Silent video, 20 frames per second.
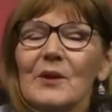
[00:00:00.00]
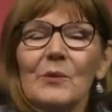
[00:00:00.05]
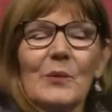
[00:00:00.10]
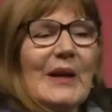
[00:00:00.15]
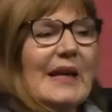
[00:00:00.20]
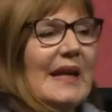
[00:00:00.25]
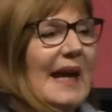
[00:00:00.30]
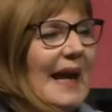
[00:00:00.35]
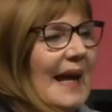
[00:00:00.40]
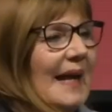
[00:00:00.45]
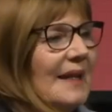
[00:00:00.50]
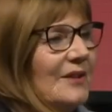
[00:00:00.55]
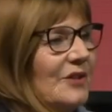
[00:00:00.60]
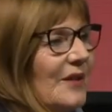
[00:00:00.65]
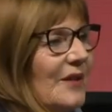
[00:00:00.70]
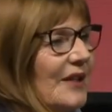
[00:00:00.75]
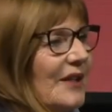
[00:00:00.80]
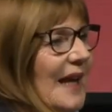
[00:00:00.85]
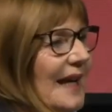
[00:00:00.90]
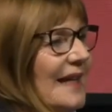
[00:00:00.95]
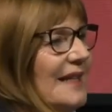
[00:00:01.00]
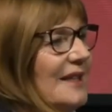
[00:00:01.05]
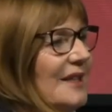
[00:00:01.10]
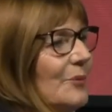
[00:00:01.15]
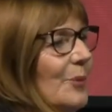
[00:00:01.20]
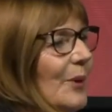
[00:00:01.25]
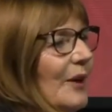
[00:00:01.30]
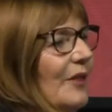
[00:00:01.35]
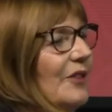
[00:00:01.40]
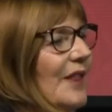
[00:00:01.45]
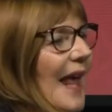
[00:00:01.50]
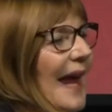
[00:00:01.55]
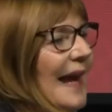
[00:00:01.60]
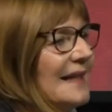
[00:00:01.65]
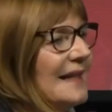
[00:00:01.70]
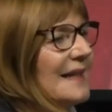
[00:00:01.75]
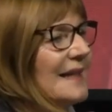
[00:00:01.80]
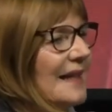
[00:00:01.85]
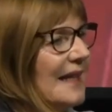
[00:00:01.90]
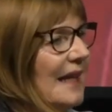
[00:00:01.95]
We enter the gates with
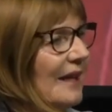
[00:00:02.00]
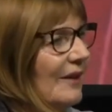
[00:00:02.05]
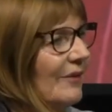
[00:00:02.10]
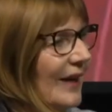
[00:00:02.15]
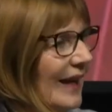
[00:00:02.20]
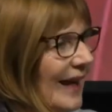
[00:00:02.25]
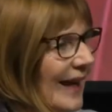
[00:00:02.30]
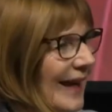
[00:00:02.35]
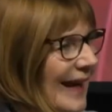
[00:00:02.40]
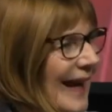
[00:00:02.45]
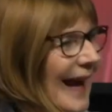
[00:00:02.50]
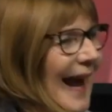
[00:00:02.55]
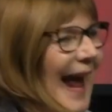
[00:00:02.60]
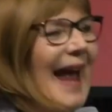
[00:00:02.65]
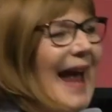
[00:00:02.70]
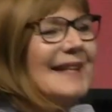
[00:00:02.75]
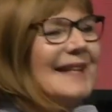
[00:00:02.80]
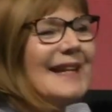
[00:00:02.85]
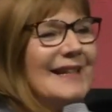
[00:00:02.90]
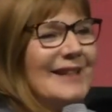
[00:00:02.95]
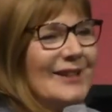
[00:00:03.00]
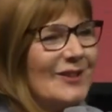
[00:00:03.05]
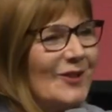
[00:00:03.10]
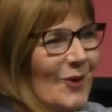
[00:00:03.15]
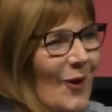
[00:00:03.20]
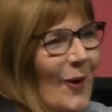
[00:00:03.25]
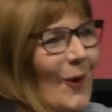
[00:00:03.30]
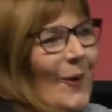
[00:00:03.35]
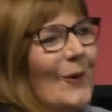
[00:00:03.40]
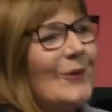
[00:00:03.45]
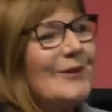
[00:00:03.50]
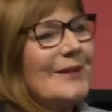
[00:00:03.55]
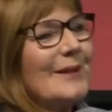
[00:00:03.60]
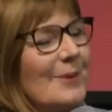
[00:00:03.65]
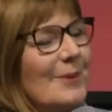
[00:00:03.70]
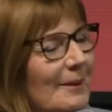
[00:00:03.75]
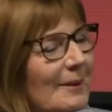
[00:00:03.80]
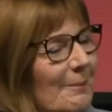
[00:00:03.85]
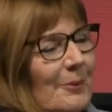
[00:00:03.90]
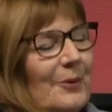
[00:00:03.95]
thanksgiving and his courts
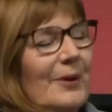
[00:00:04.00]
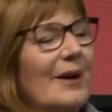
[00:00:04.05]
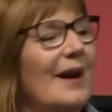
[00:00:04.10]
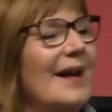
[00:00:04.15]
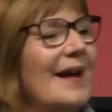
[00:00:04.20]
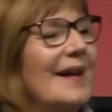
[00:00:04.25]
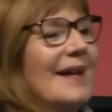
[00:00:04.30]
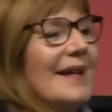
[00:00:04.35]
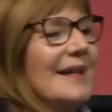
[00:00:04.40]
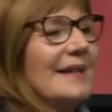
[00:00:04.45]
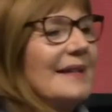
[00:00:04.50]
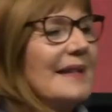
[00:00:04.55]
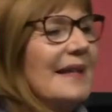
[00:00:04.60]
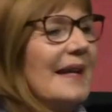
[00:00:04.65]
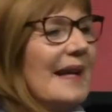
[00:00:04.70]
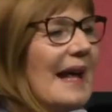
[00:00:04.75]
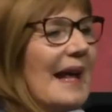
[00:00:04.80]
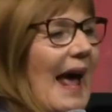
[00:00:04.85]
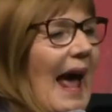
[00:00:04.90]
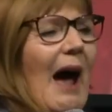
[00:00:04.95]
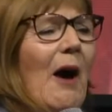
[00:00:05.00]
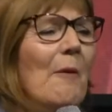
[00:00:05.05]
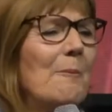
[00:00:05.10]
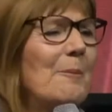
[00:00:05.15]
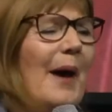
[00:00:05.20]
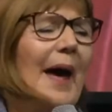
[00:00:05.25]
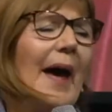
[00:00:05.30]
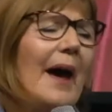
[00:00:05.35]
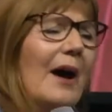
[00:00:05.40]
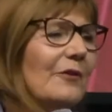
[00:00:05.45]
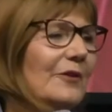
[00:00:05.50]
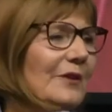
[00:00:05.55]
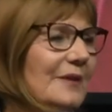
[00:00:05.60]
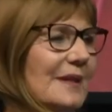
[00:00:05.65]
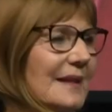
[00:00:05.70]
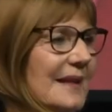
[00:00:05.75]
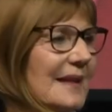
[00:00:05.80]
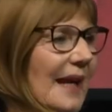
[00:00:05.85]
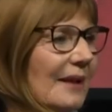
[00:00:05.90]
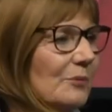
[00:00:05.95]
with praise. How powerful
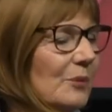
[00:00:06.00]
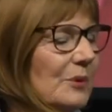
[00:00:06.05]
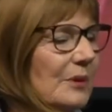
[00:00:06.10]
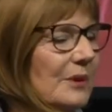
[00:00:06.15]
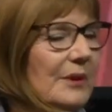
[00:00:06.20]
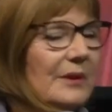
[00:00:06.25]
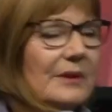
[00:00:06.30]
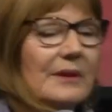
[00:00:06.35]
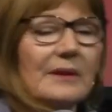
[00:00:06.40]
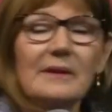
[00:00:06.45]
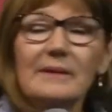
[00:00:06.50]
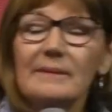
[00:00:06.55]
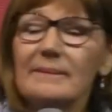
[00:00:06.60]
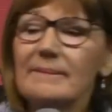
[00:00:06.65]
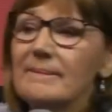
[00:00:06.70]
is that word?